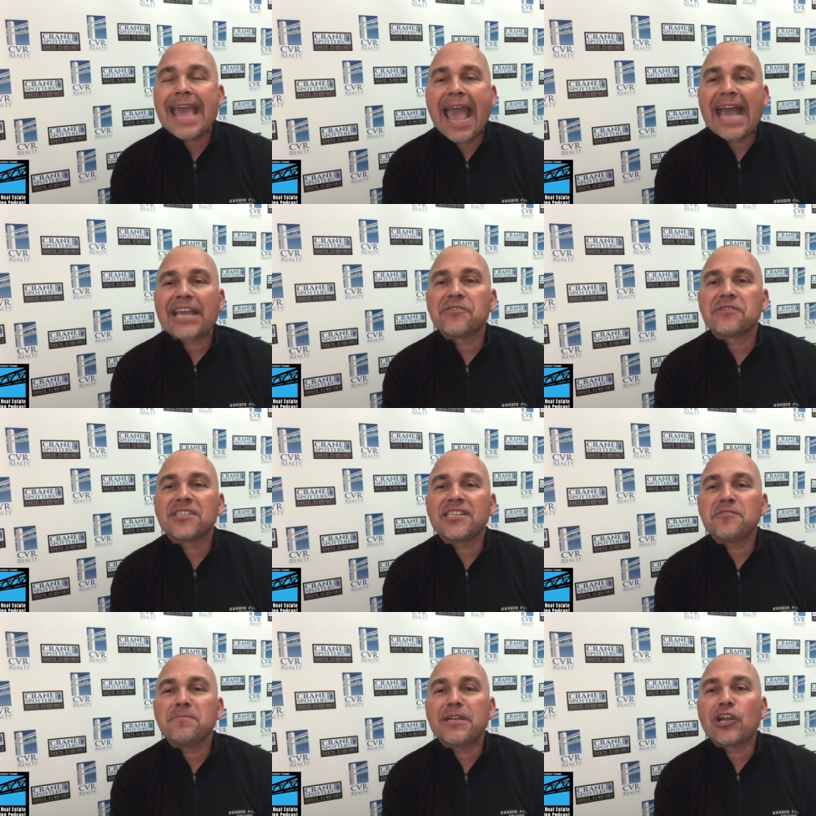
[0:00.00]

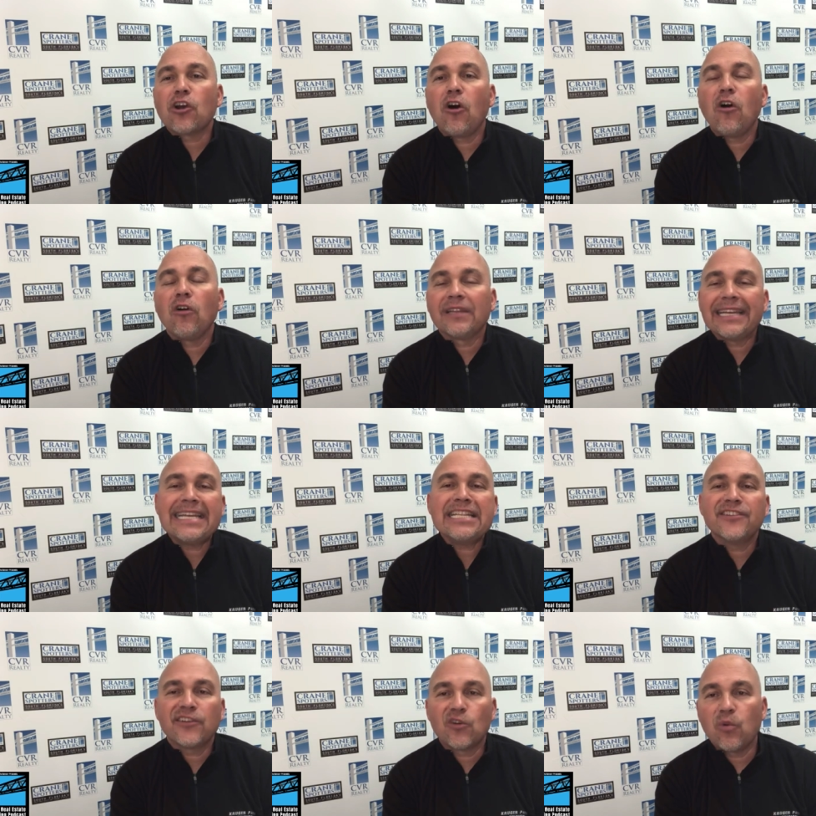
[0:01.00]
accuracy's been called
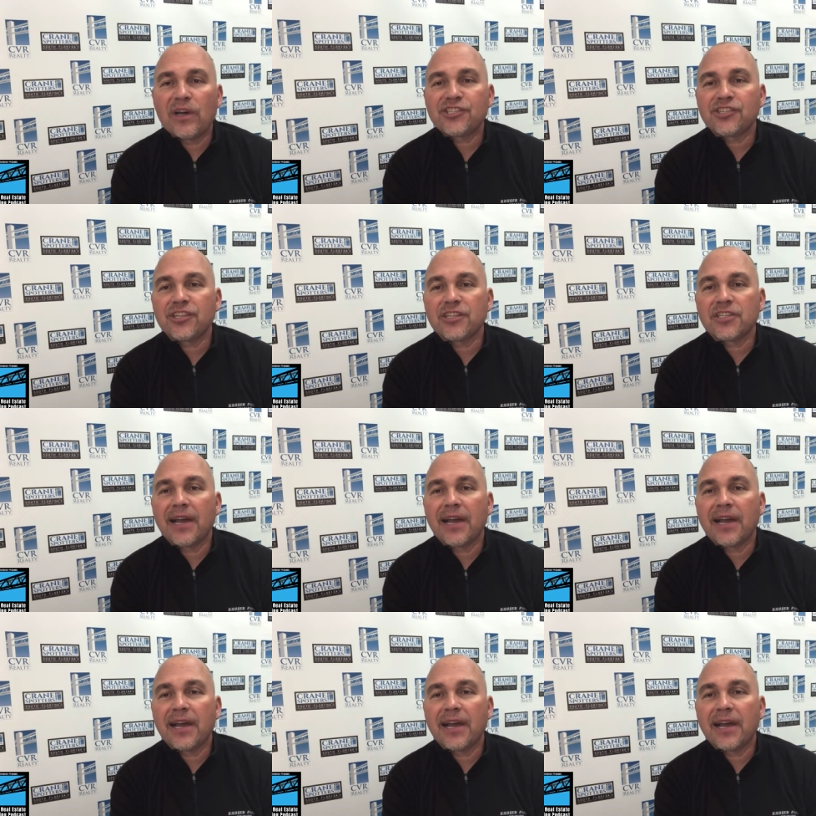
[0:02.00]
into question.